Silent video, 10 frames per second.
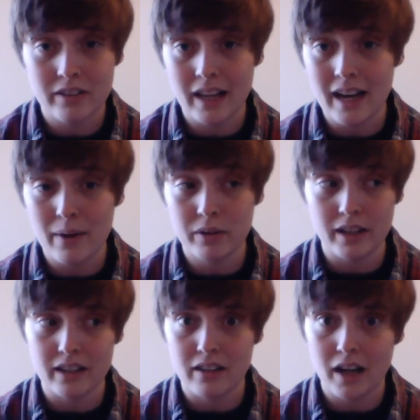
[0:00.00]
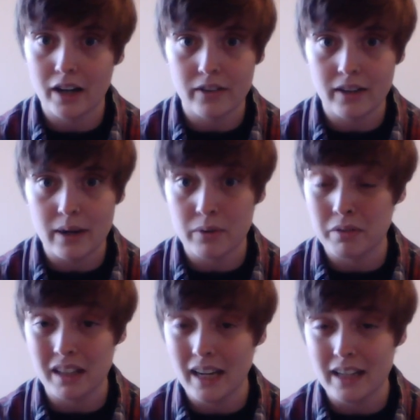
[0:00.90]
Today I was like not hungry. I was
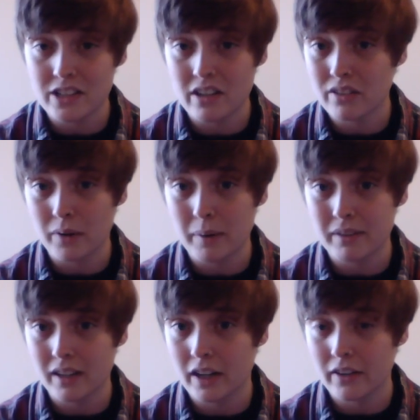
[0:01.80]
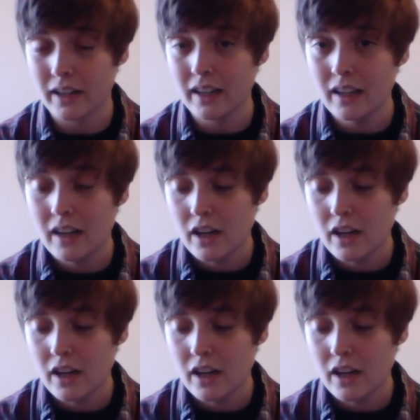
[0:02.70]
really anxious, so I wasn't hungry.